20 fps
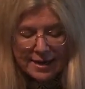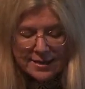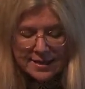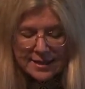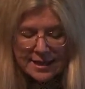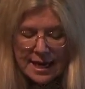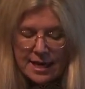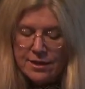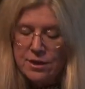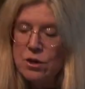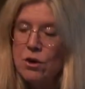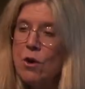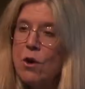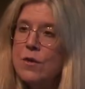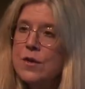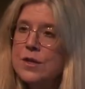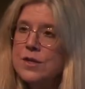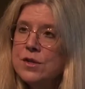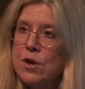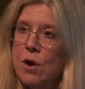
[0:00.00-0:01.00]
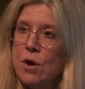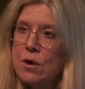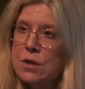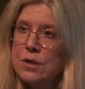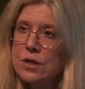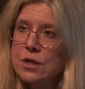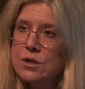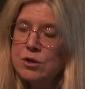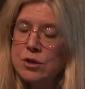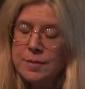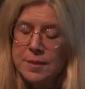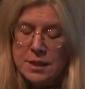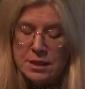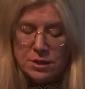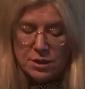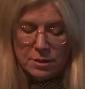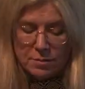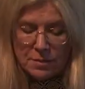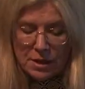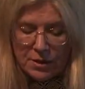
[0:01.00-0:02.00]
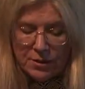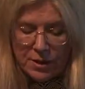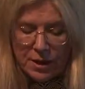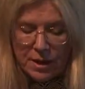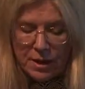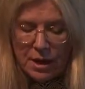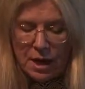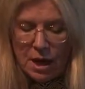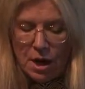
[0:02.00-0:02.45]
say that all the songs attributed to Mira